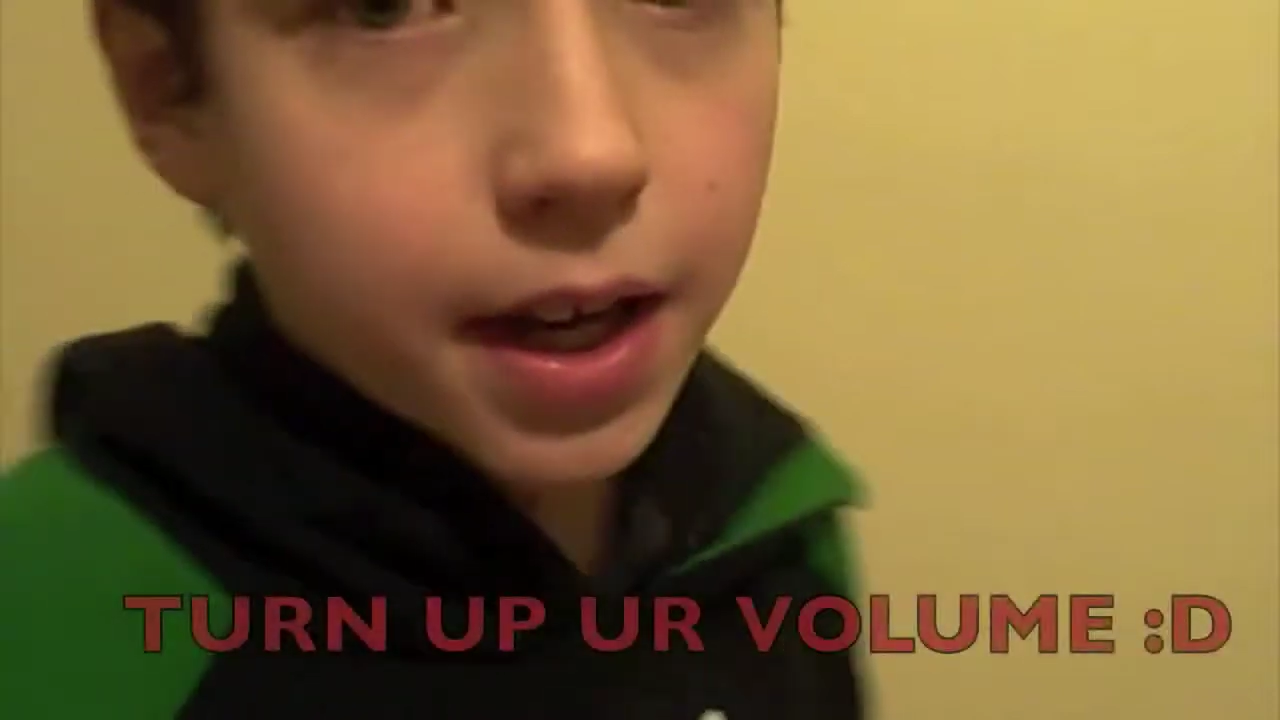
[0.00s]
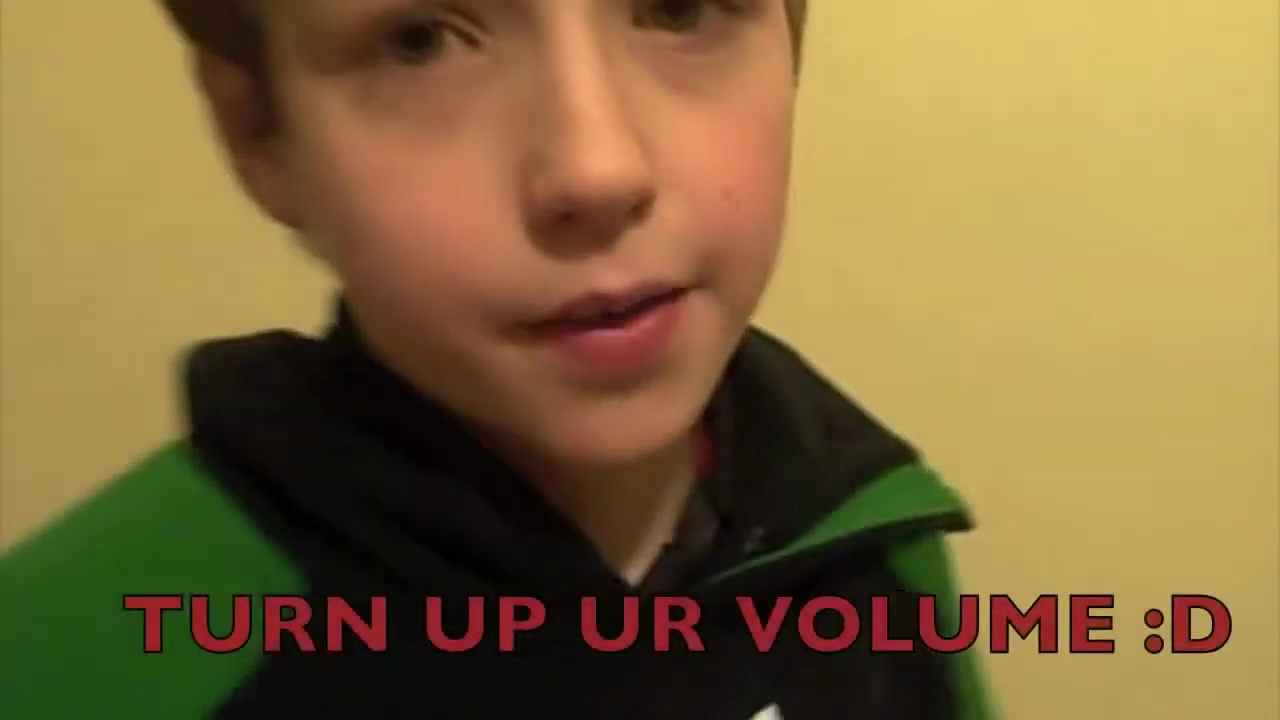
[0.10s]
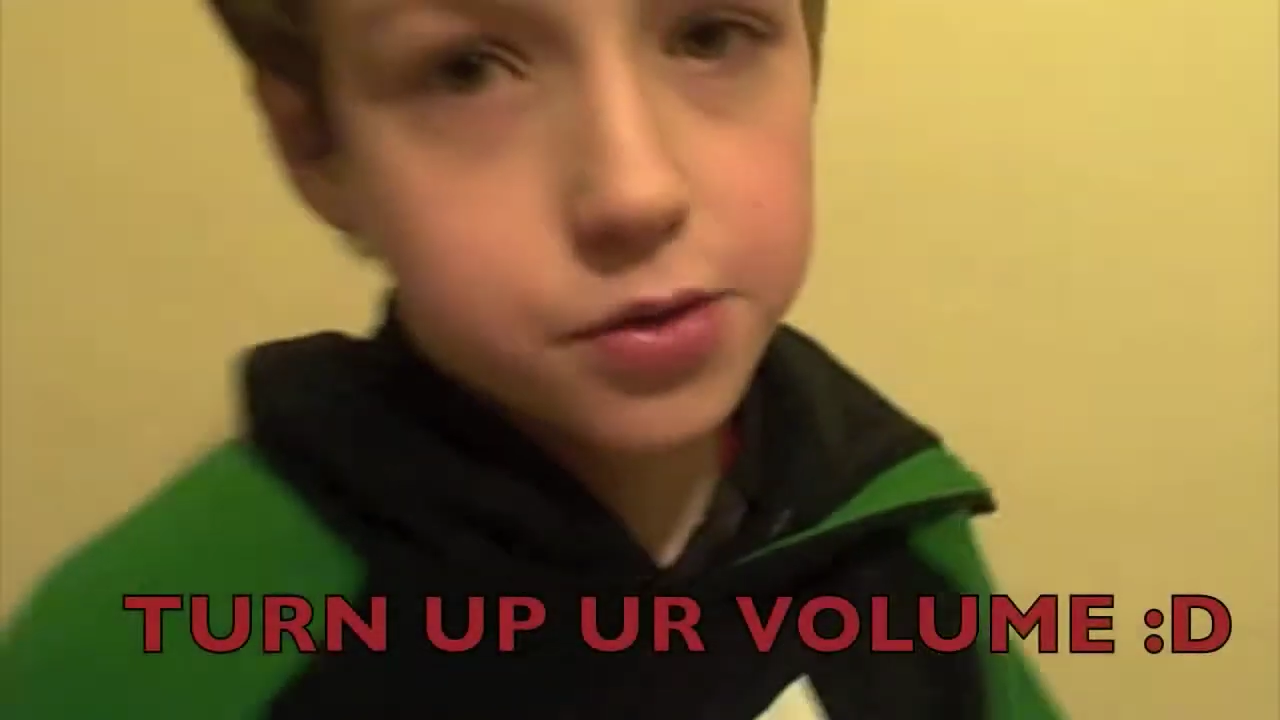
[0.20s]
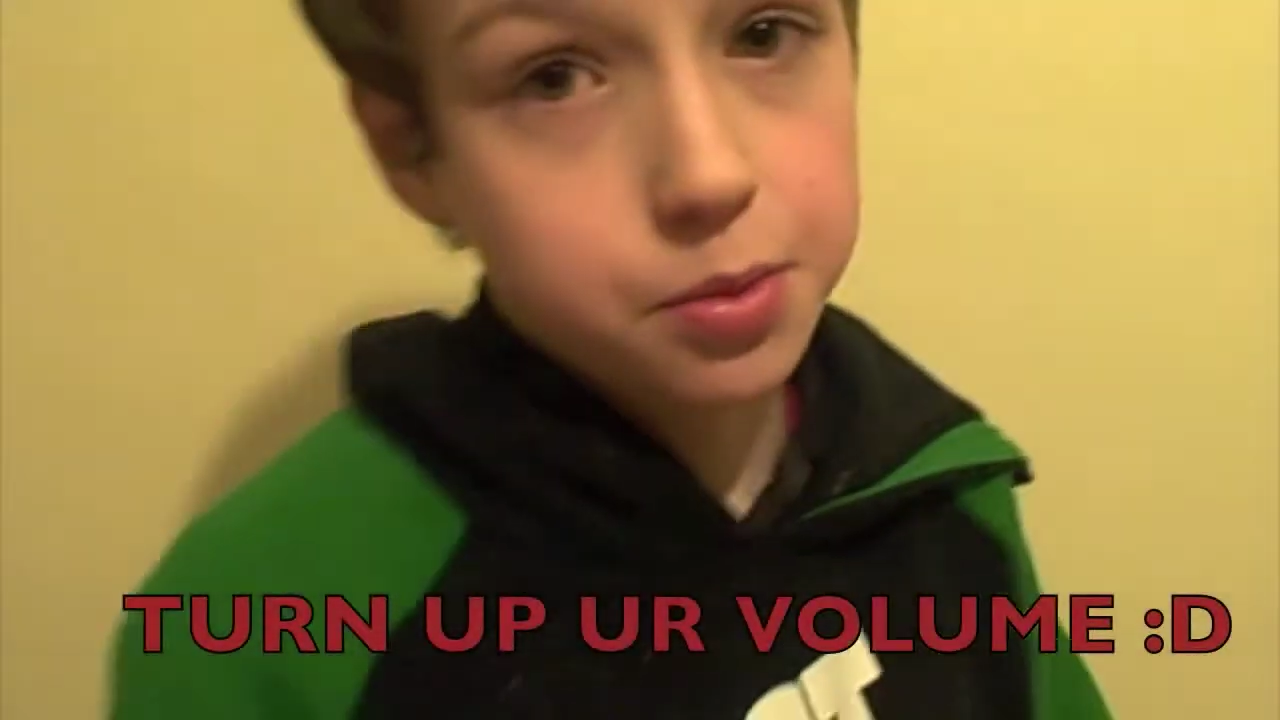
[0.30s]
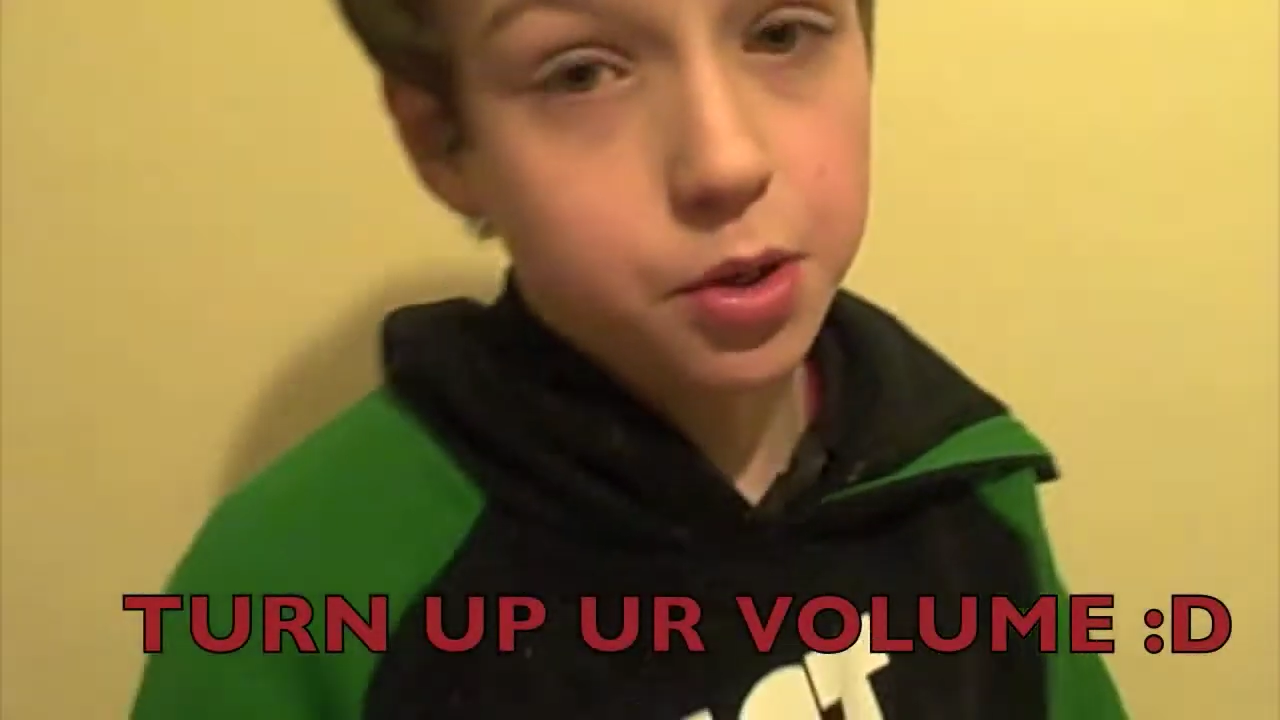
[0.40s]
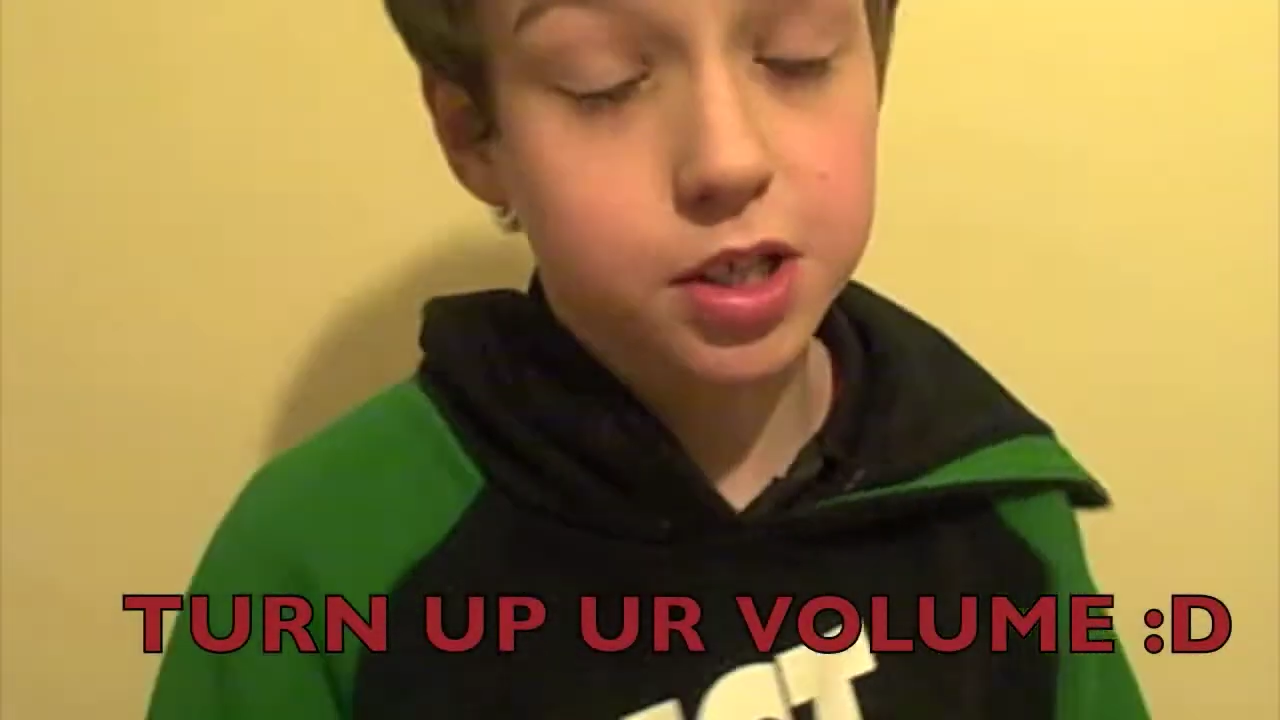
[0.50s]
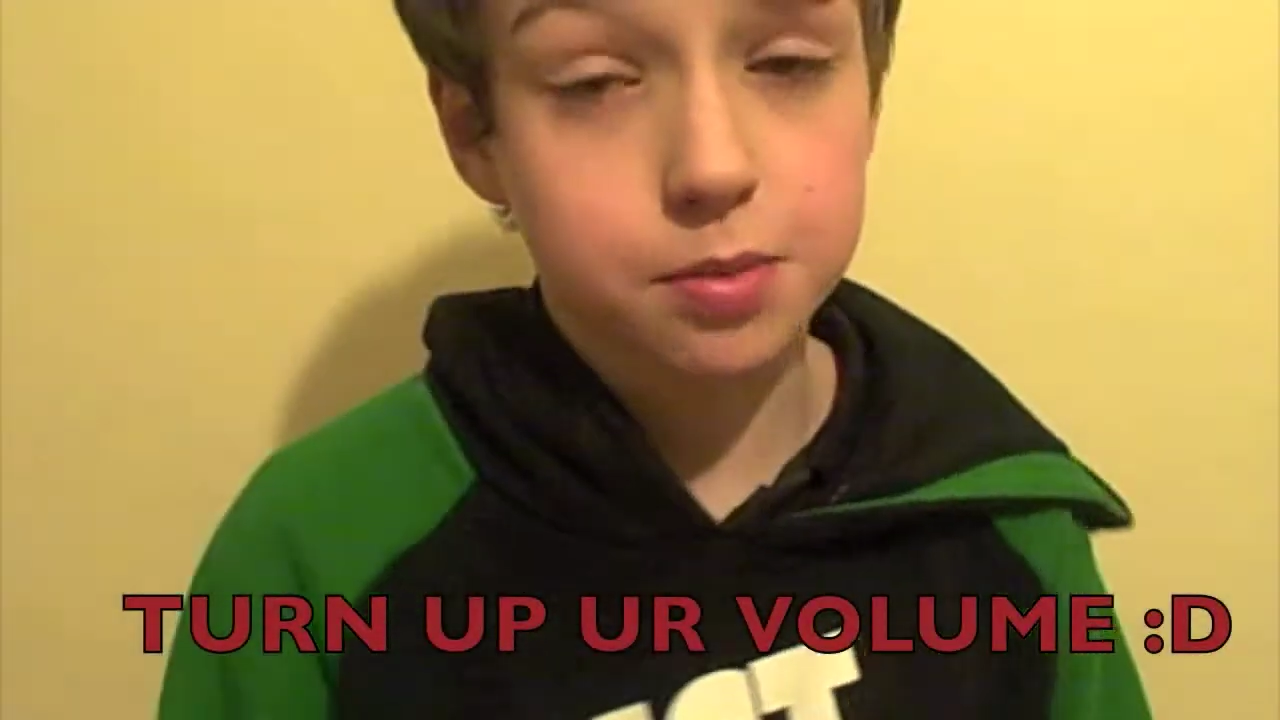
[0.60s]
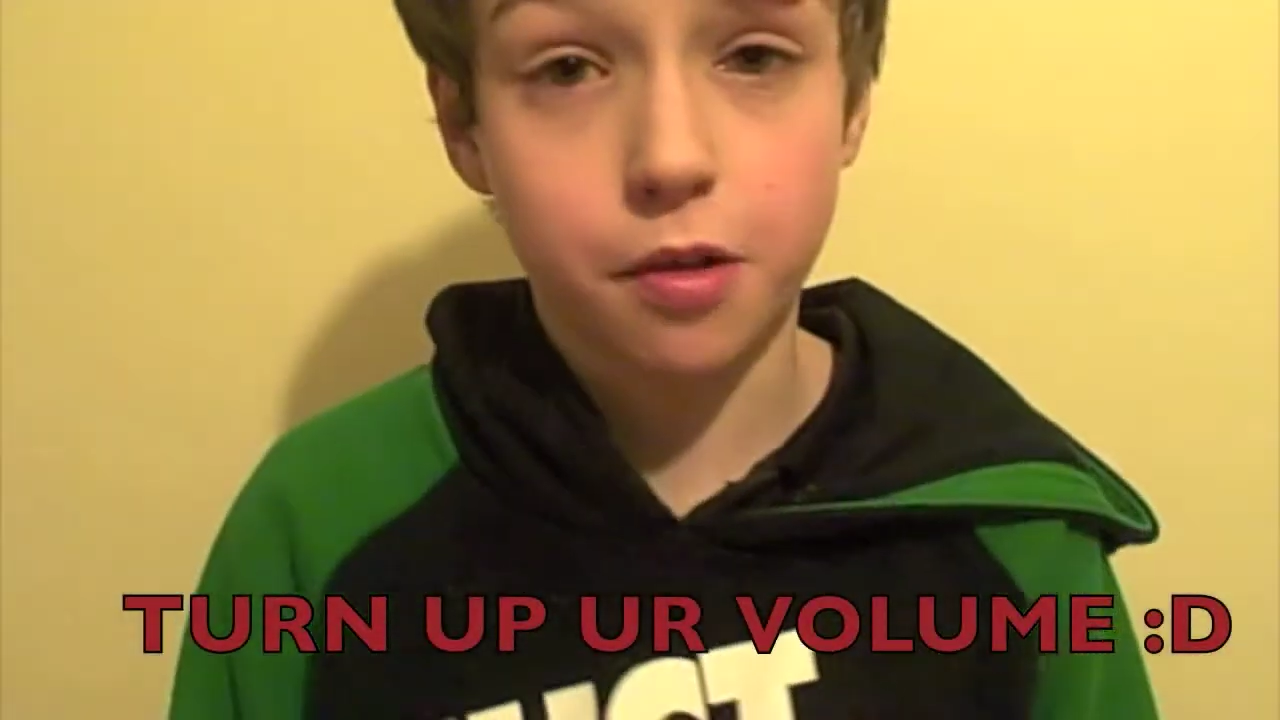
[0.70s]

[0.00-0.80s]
Hey, what's up, you guys?